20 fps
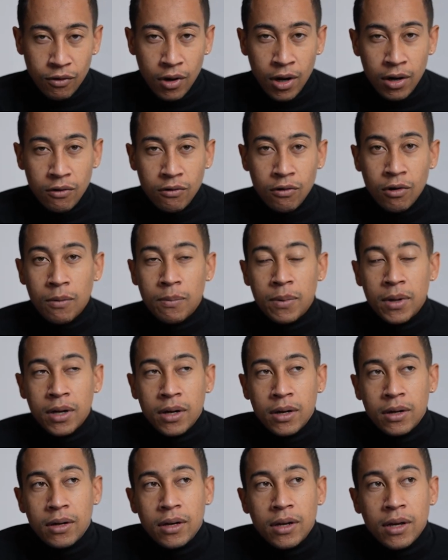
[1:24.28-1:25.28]
grew up
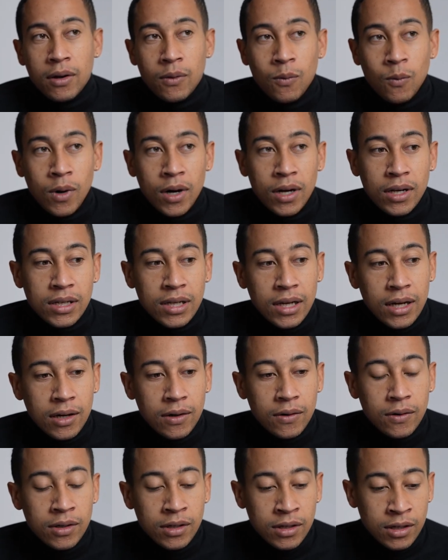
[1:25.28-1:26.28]
in a white
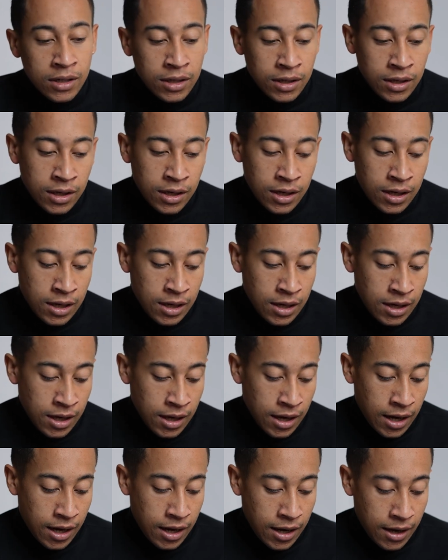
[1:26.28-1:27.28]
town,
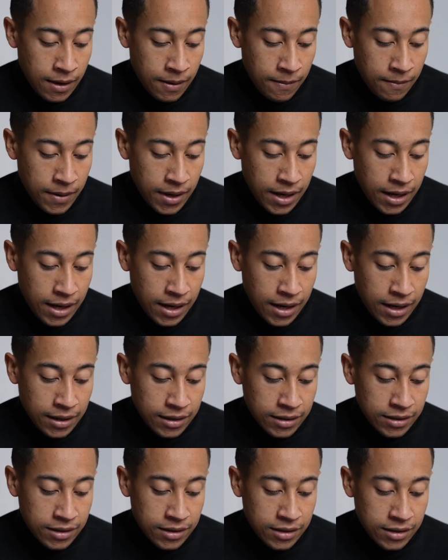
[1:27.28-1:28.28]

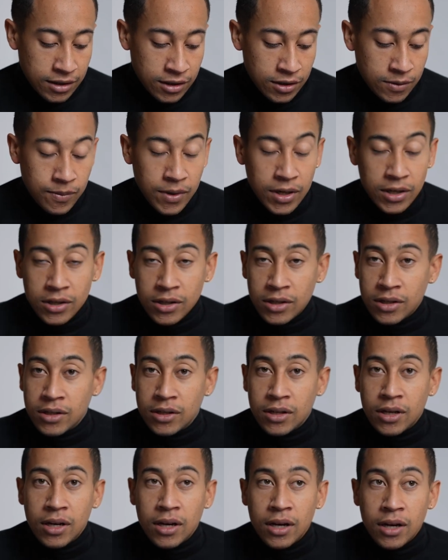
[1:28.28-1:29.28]
and as much as
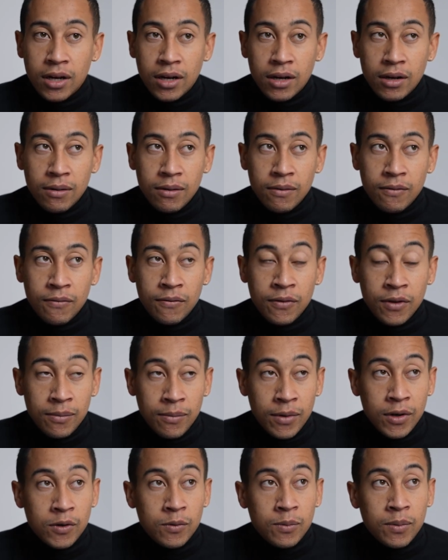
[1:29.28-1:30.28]
for the
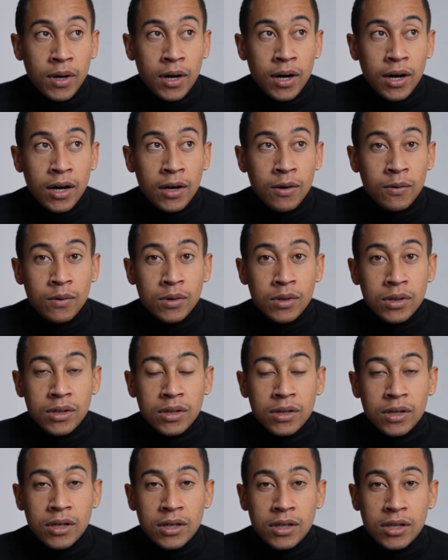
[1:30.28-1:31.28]
most part I was
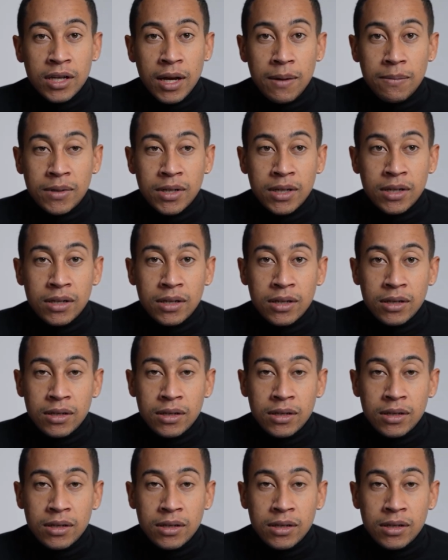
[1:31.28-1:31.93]
accepted,